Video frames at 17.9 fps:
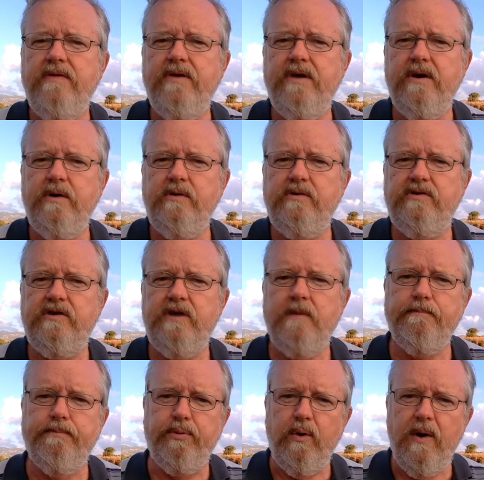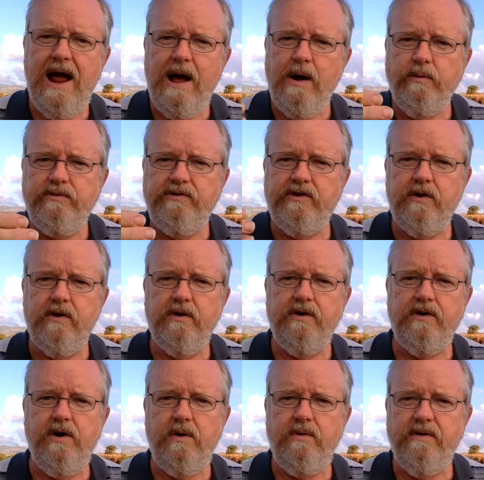those browser
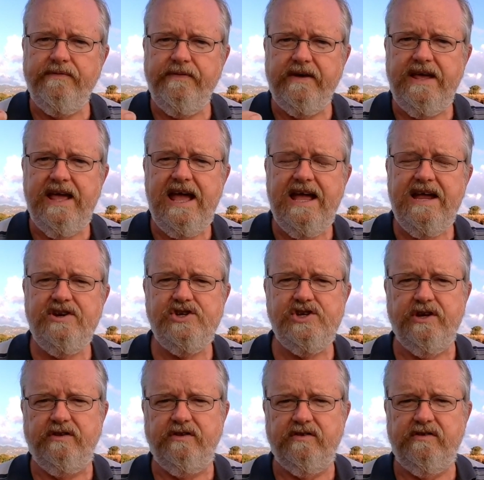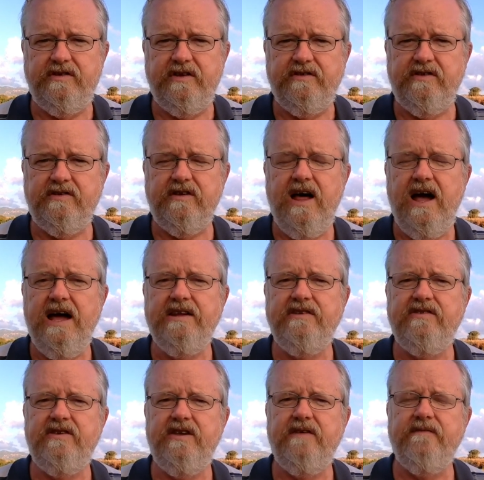notifications that
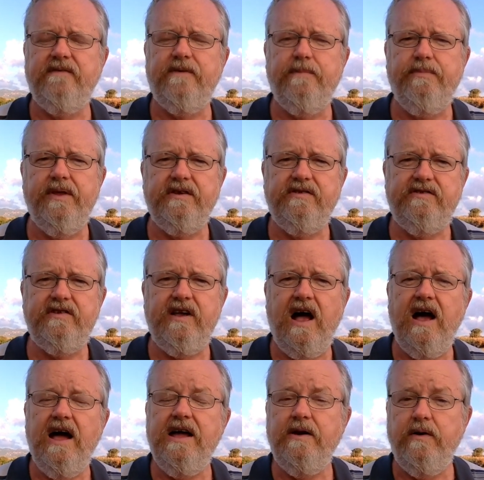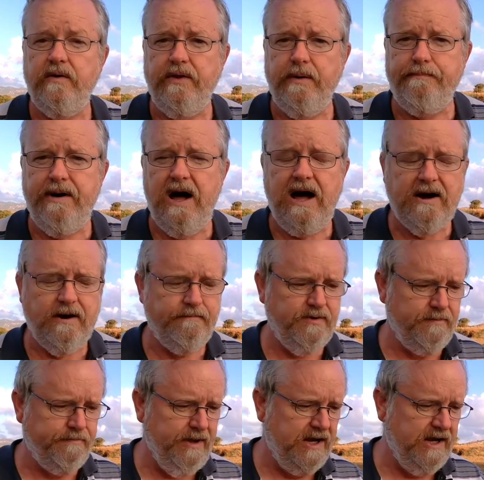slides in from the side or the bottom,
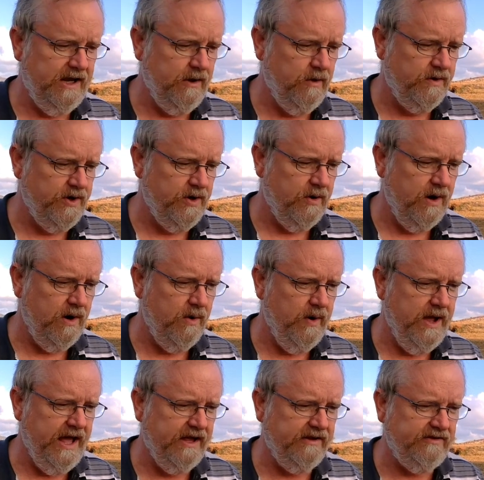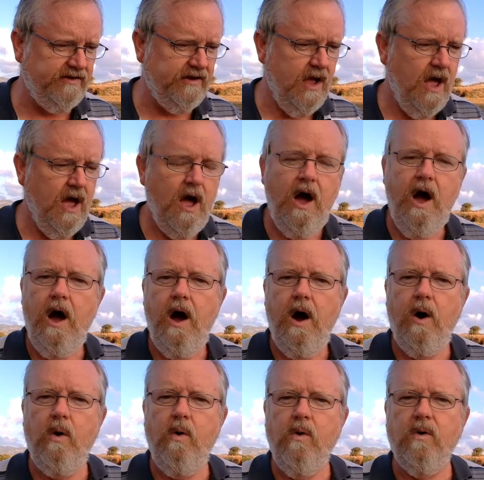depending on your OS.
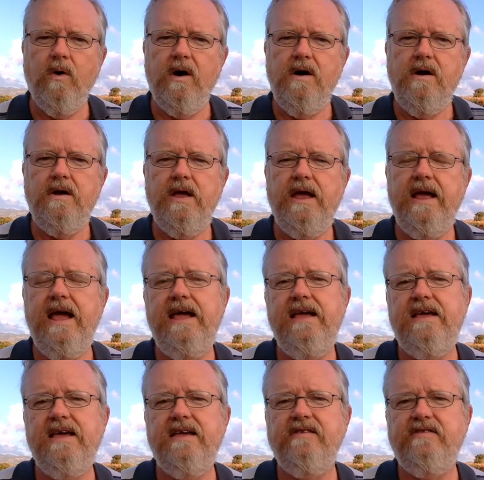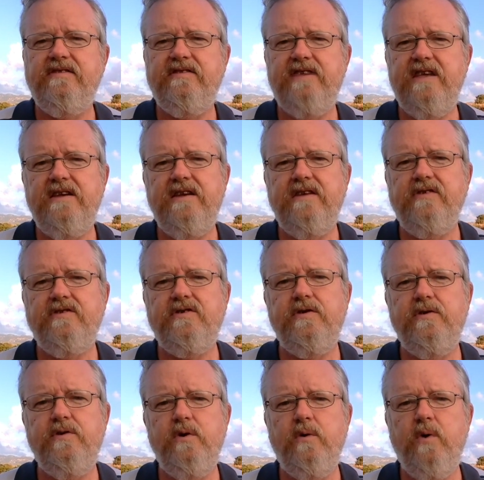Or it can send it
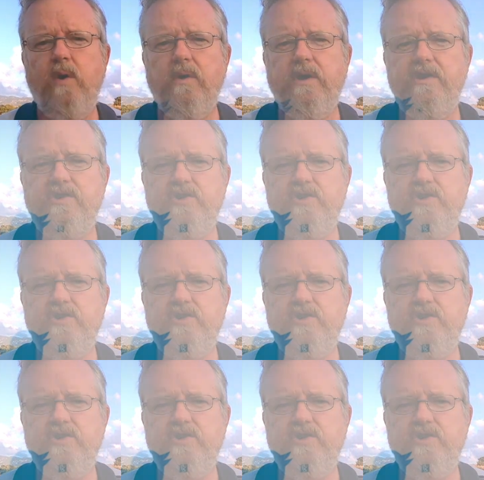to you on a